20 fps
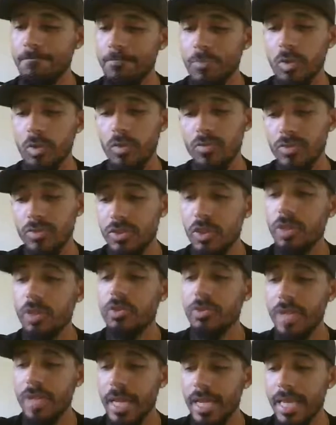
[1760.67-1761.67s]
So
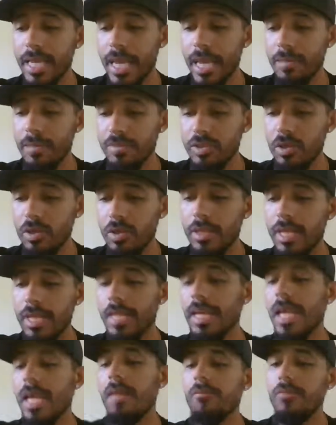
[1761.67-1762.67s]
circle that game, star
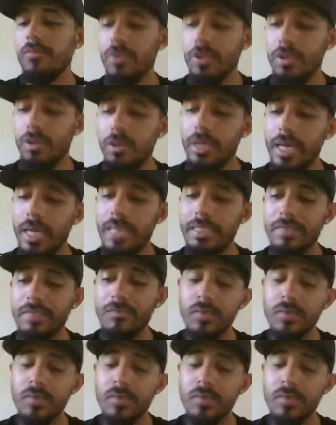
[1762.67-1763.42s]
that game for y'all guys.